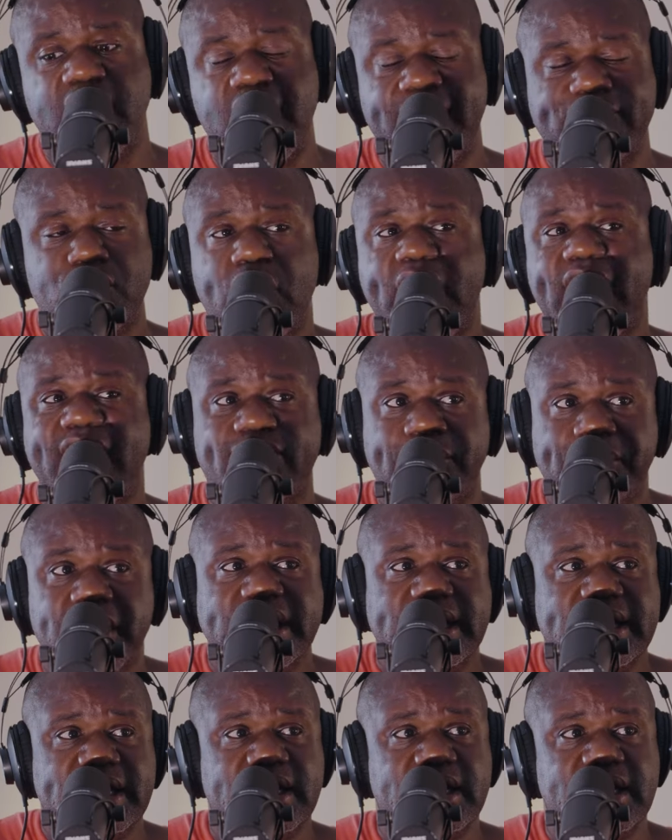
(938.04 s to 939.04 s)
if you have
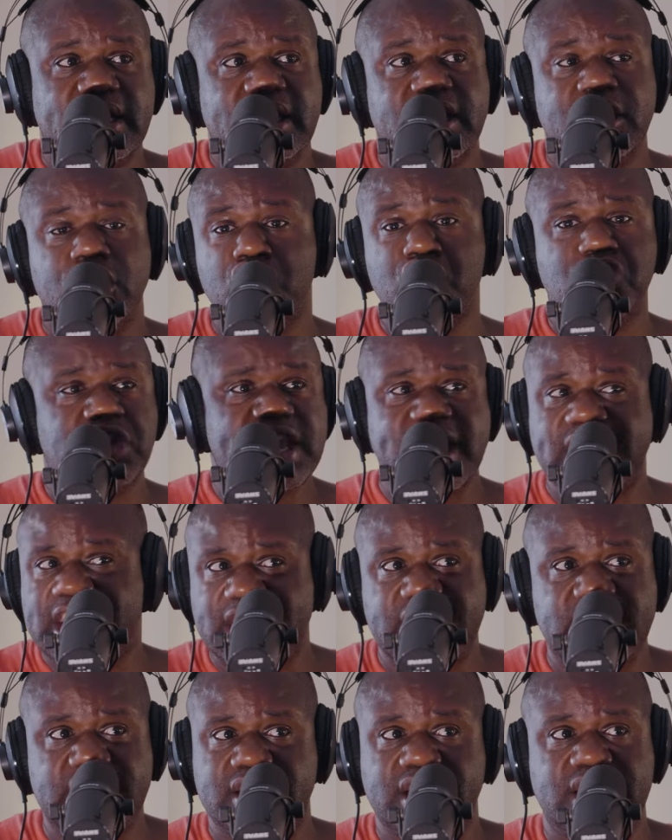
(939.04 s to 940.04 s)
money, you can't
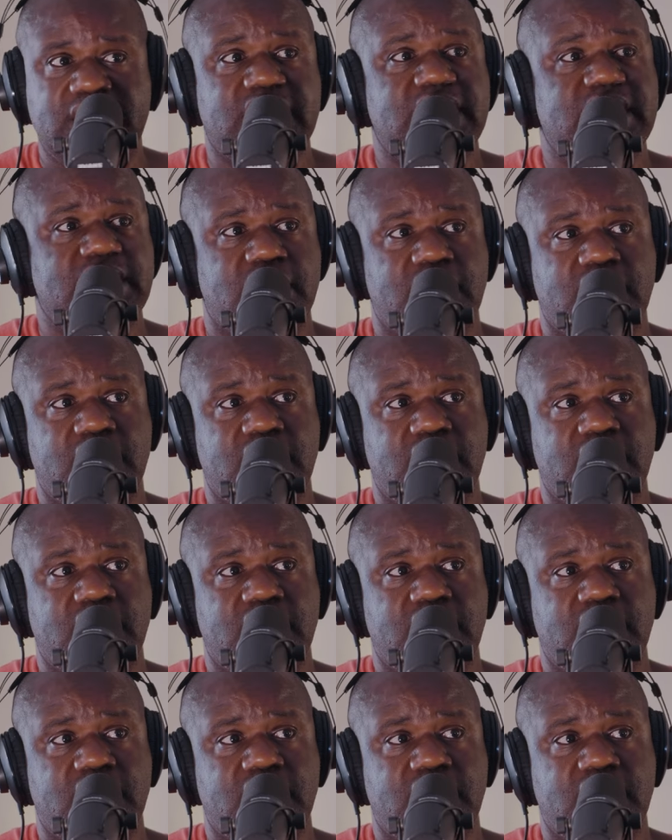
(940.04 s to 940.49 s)
get anything done.